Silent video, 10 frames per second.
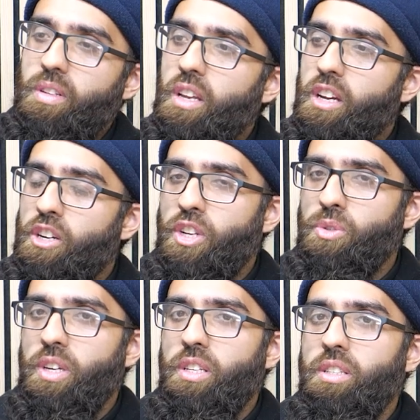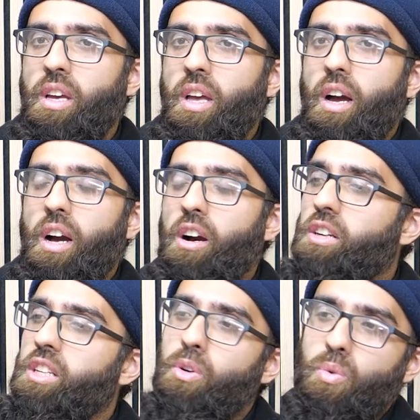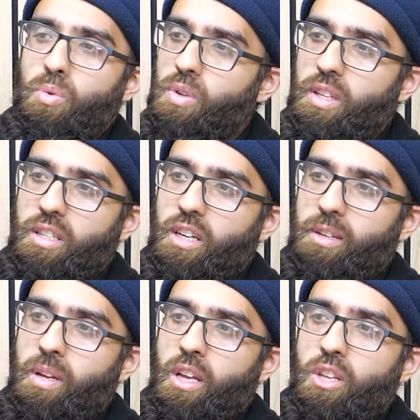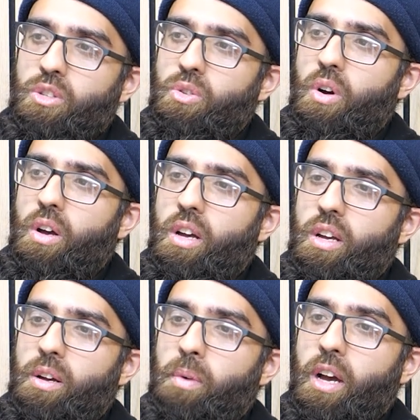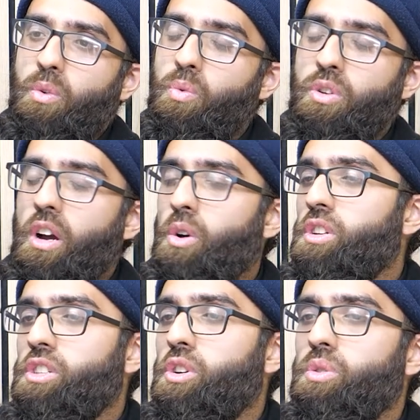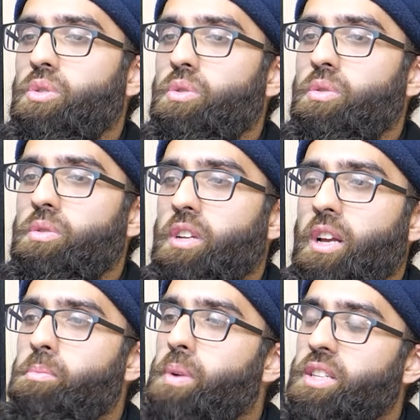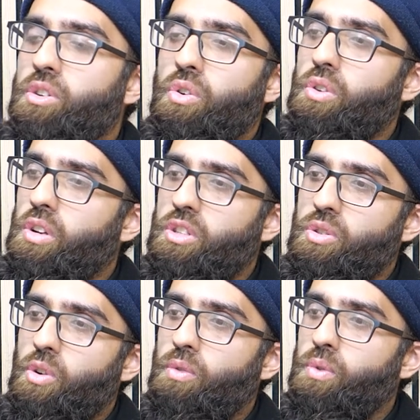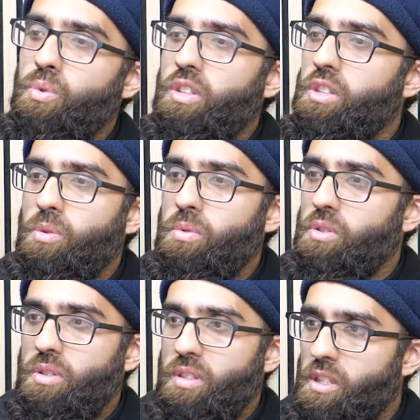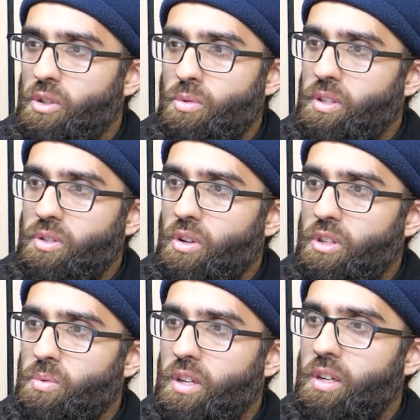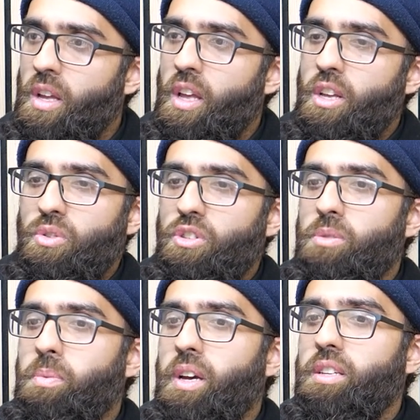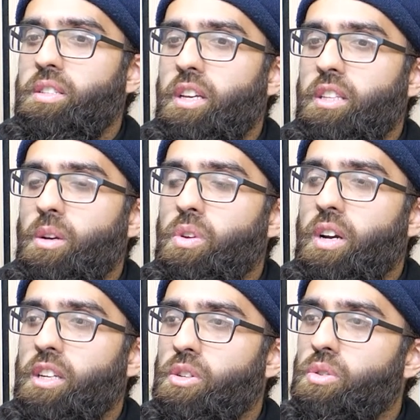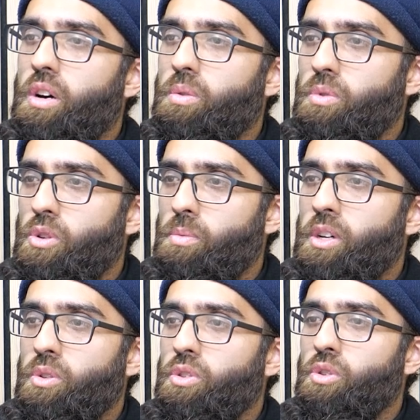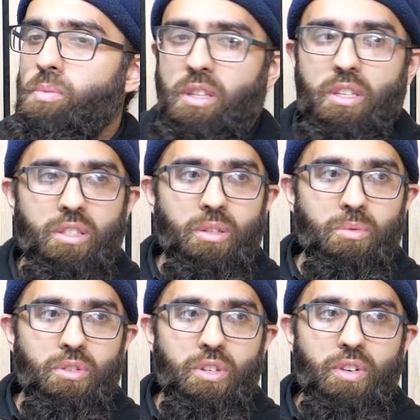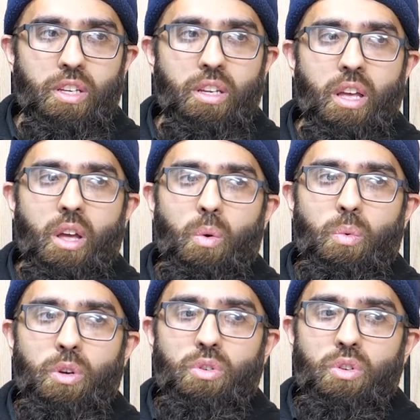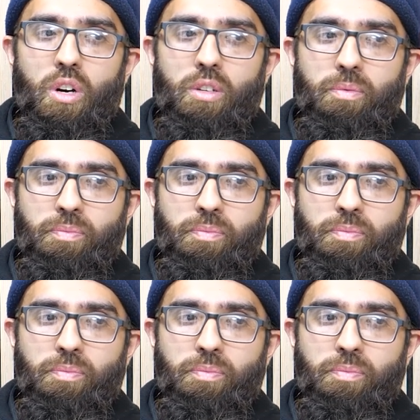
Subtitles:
I graduated, I hardly read Urdu at that time. So I couldn't tell you like a basic chronology of who the senior deobandi scholars were. So despite us saying that we are connected to Darul Deoband or Deobandi in some degree, right? I could not